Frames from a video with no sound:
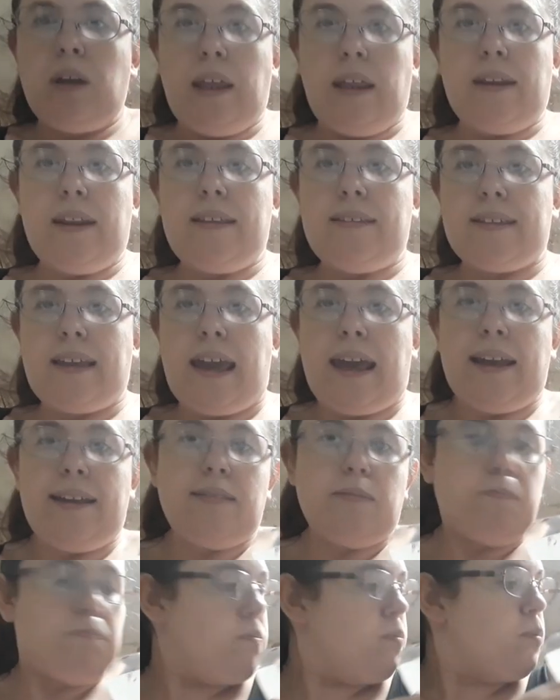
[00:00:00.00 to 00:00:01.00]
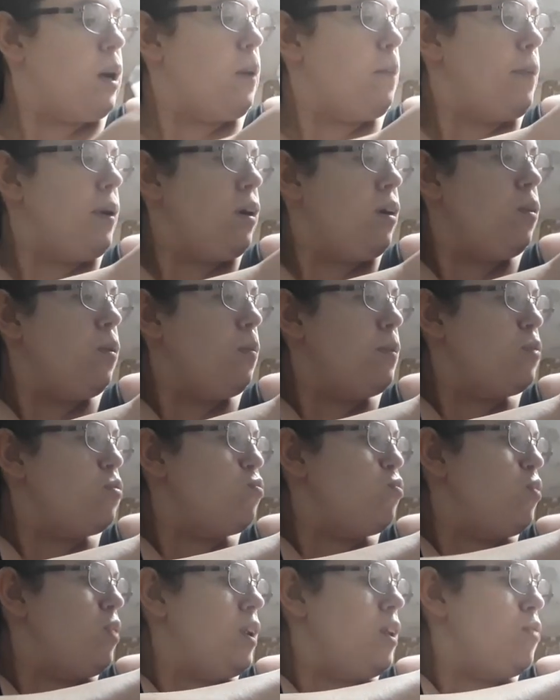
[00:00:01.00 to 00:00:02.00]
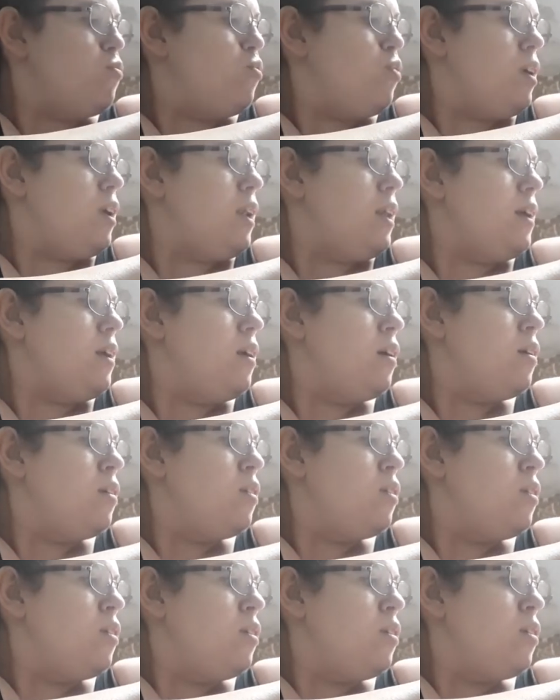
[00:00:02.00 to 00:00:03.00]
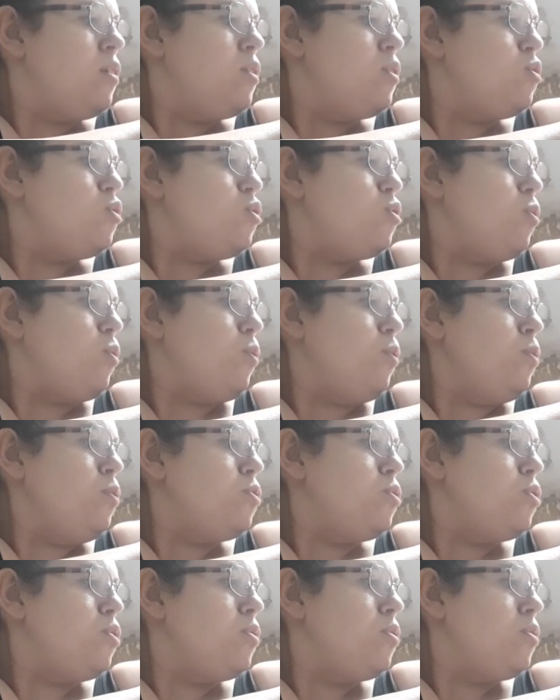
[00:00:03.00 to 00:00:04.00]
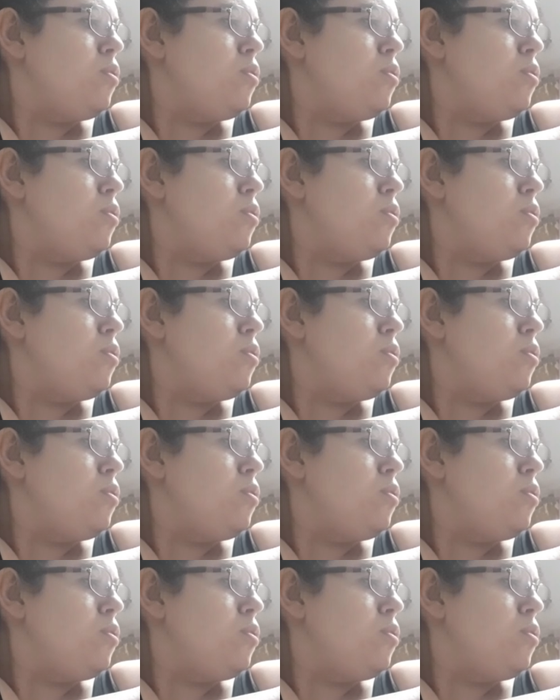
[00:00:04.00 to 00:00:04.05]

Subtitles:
in this case, my arm is really, really taut.